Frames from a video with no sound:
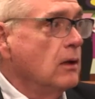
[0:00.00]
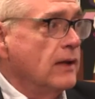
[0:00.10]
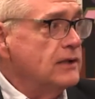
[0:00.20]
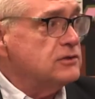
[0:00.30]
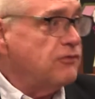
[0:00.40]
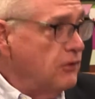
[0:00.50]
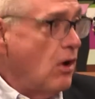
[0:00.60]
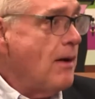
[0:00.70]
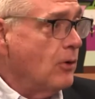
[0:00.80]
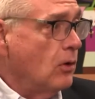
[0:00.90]
That's
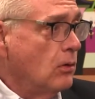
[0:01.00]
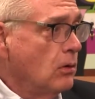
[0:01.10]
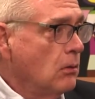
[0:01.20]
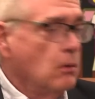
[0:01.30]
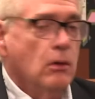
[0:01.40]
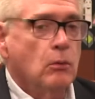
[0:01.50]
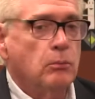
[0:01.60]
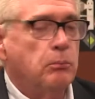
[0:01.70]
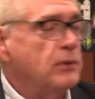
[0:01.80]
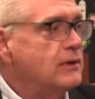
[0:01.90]
phenomenal.
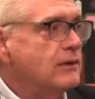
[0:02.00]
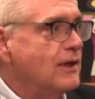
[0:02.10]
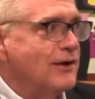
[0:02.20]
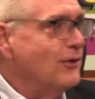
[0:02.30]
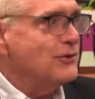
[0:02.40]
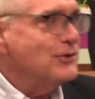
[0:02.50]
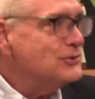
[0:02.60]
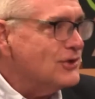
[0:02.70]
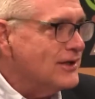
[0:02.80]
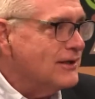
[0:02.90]
But they don't
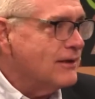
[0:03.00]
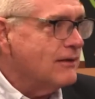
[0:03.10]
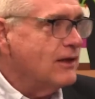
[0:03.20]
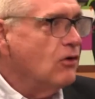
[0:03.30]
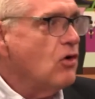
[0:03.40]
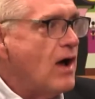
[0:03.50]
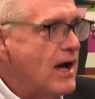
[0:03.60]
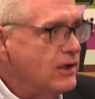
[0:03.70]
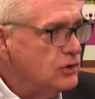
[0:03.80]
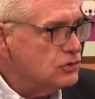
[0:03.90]
use it. They don't know
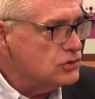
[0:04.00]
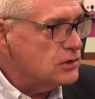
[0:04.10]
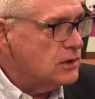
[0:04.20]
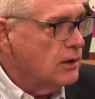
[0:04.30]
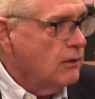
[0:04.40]
how to use it.